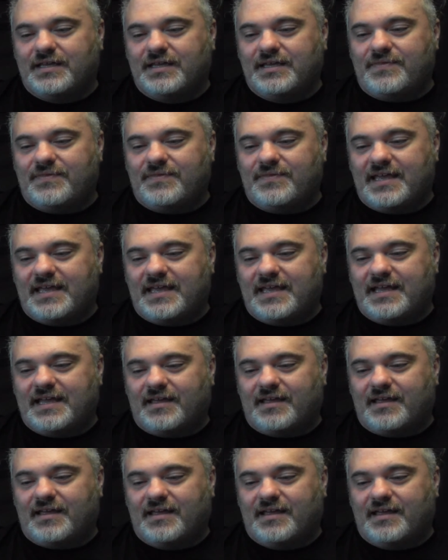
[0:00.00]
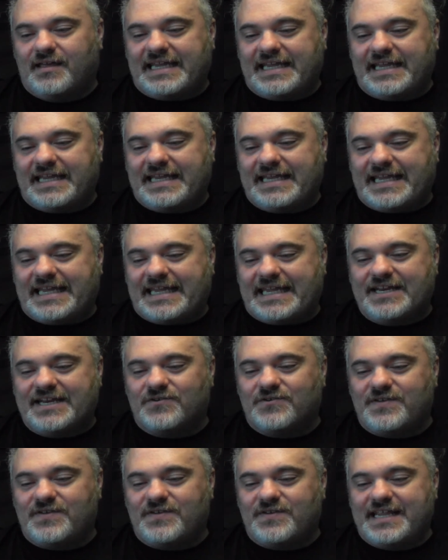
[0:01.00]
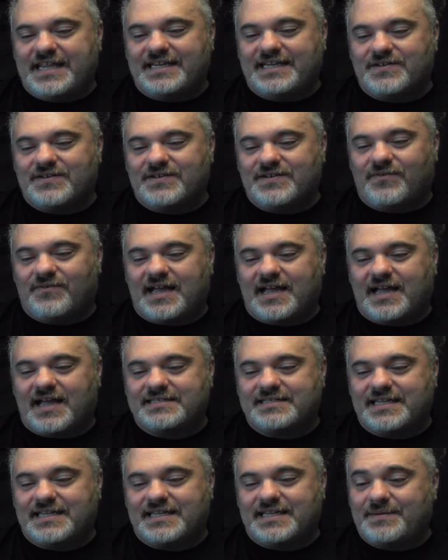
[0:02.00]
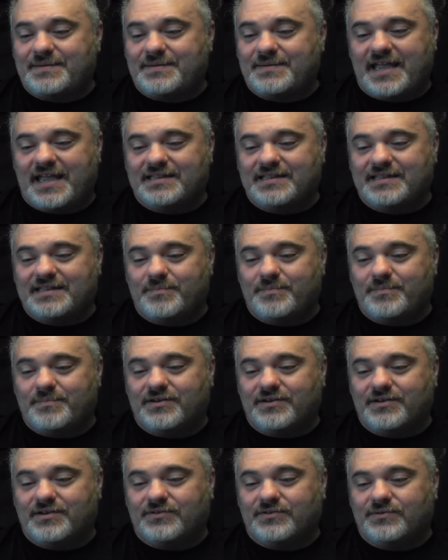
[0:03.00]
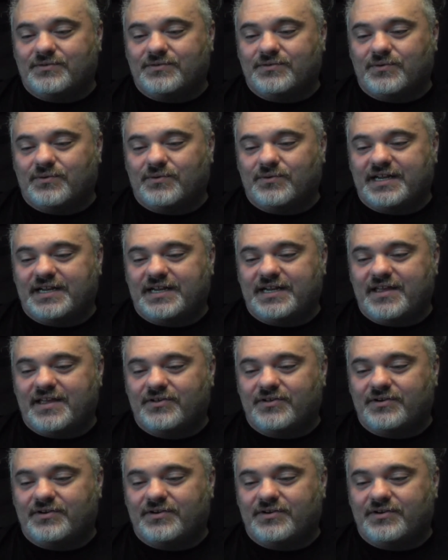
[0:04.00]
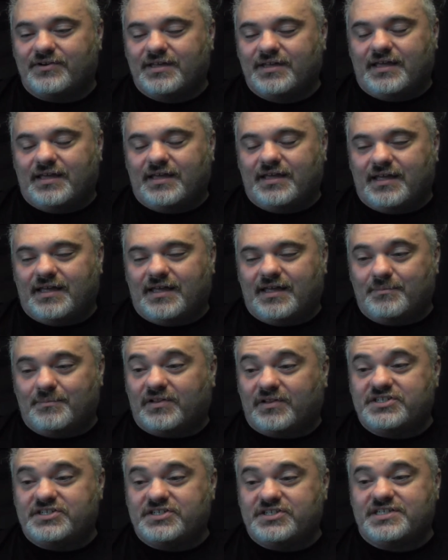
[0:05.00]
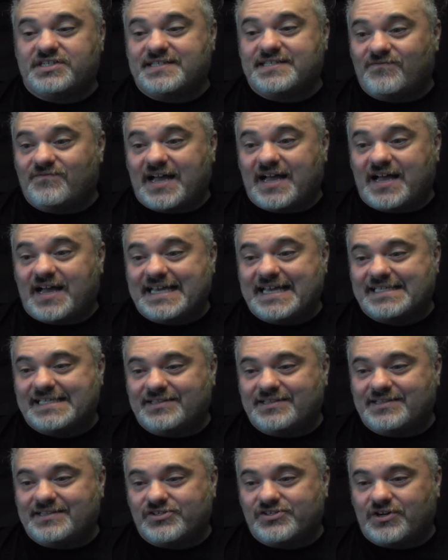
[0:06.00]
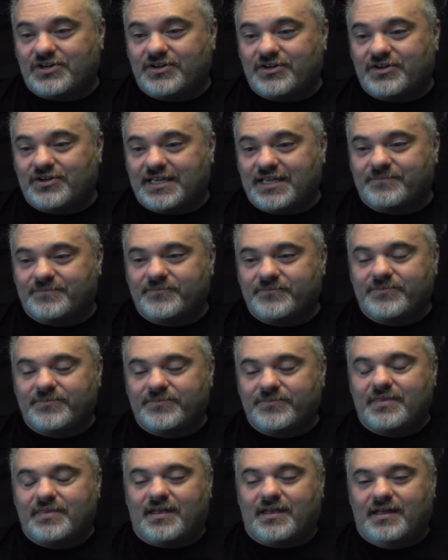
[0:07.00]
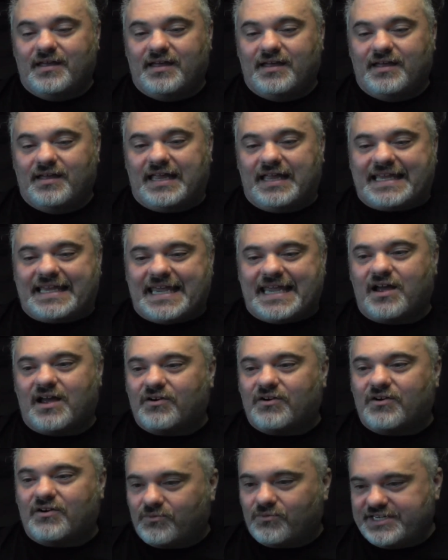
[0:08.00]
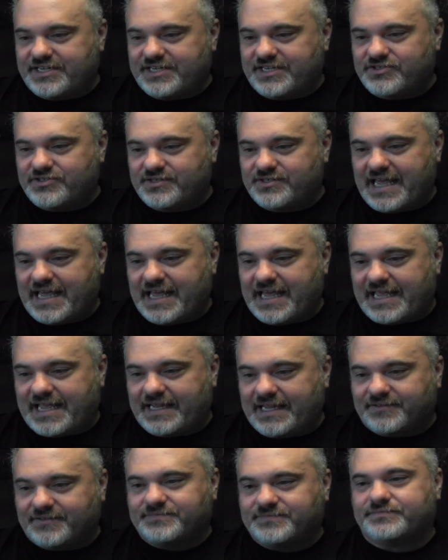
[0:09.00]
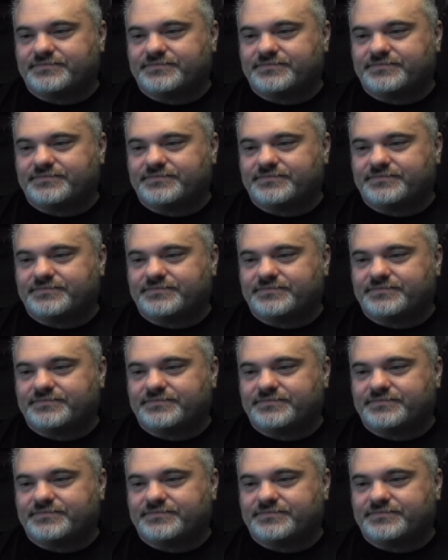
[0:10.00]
that any intervening device, any man in the middle, or any other malicious device in the circuit cannot read your data.